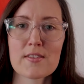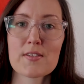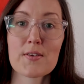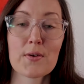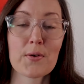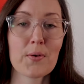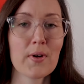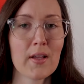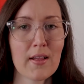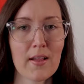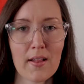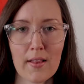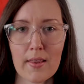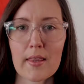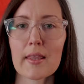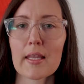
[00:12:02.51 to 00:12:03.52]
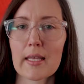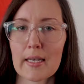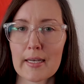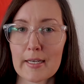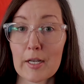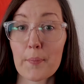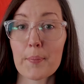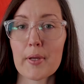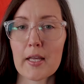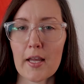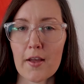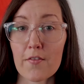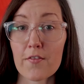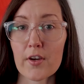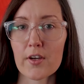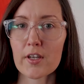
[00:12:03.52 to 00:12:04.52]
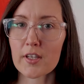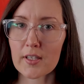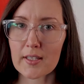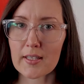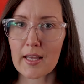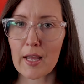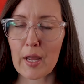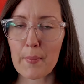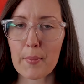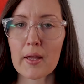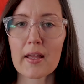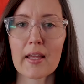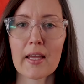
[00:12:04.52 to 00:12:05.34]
So it ended up being a very good game,